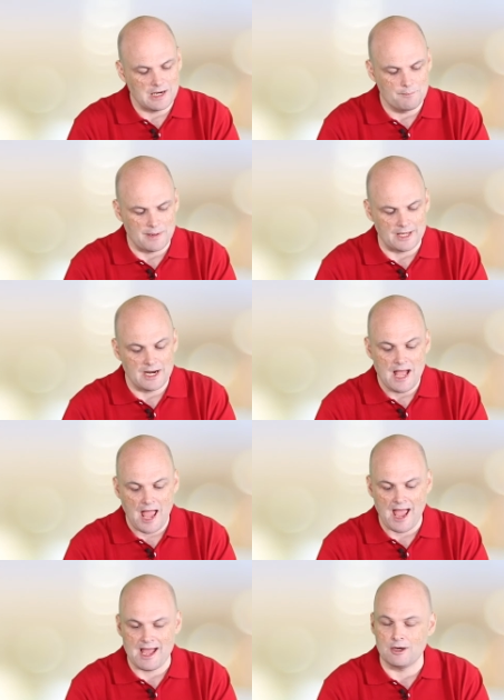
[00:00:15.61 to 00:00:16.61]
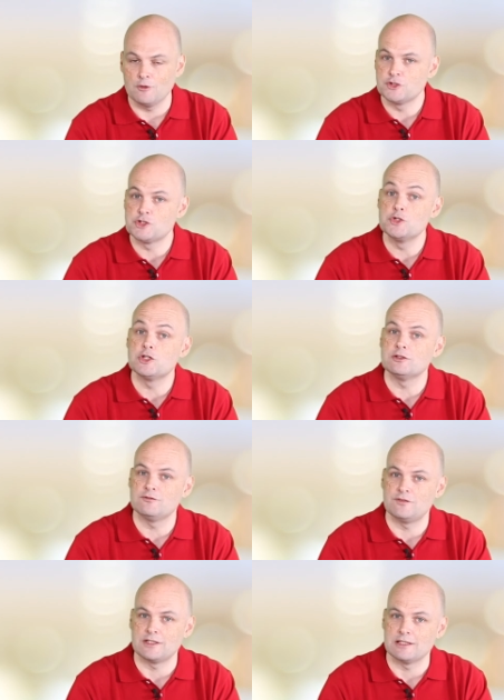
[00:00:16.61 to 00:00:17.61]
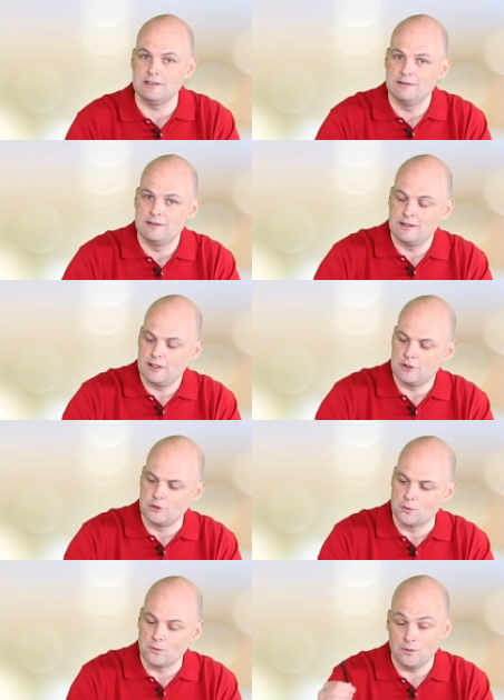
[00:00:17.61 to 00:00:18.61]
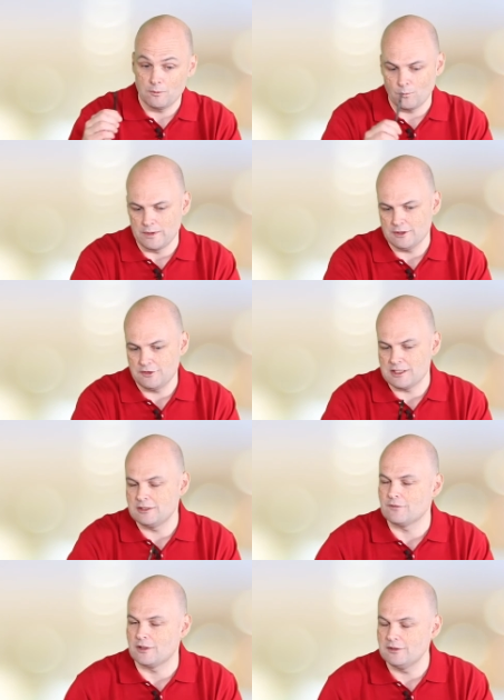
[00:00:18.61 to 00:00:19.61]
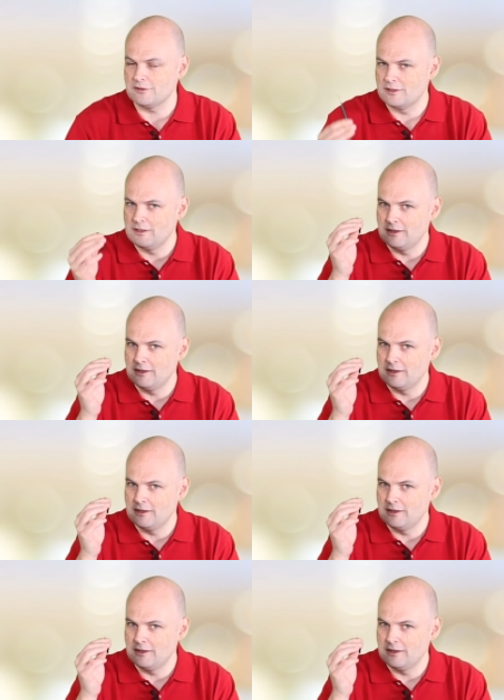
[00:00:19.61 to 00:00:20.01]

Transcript: about how to configure your Windows 10 device